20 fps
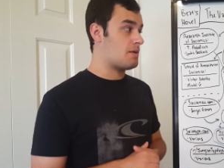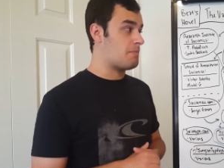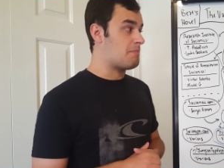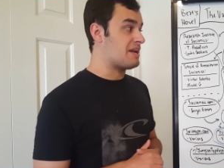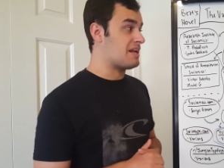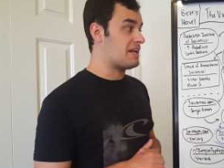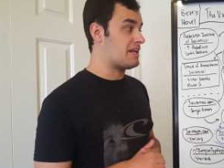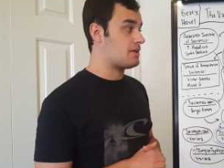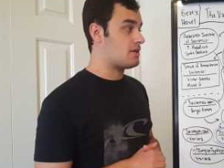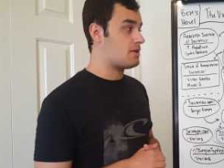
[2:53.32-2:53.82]

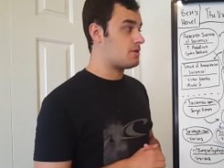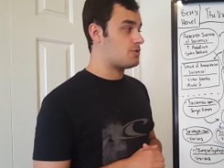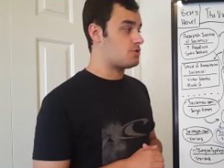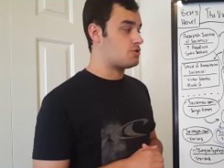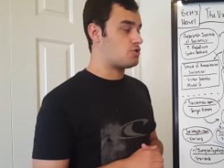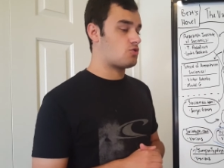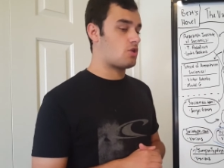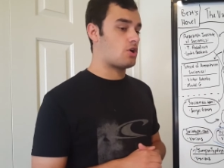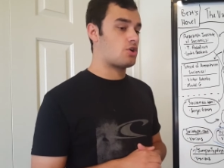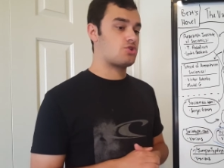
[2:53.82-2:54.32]
meaning the
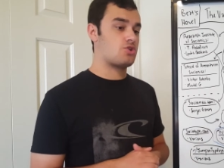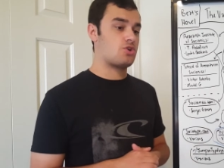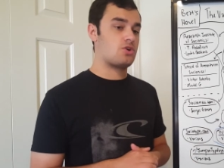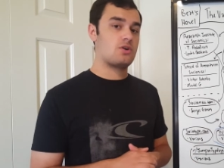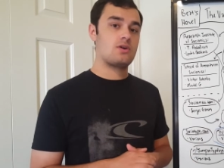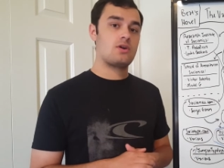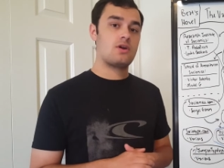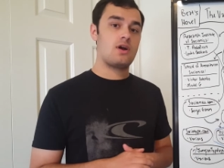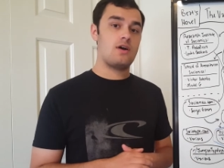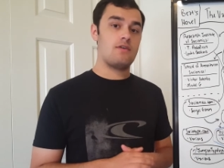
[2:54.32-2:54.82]

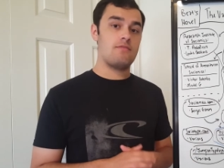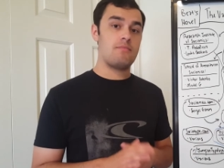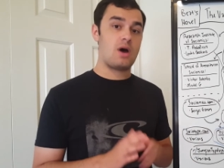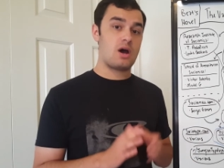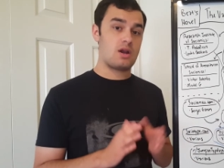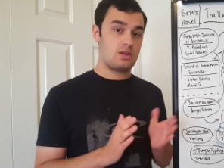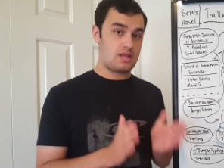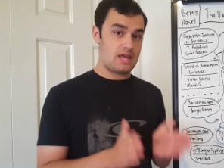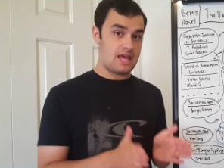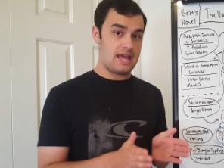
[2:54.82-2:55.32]
structure of
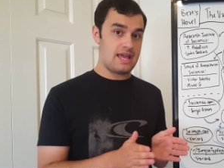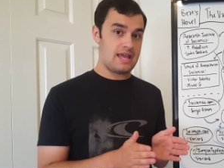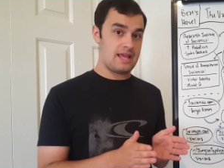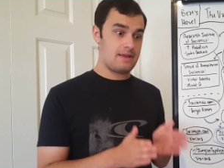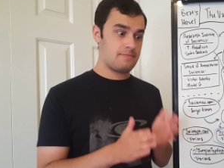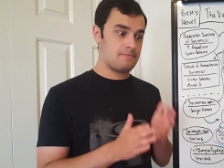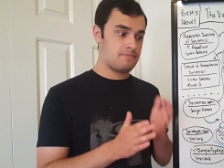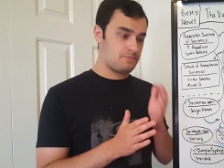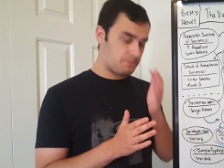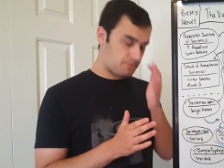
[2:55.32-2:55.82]
Model A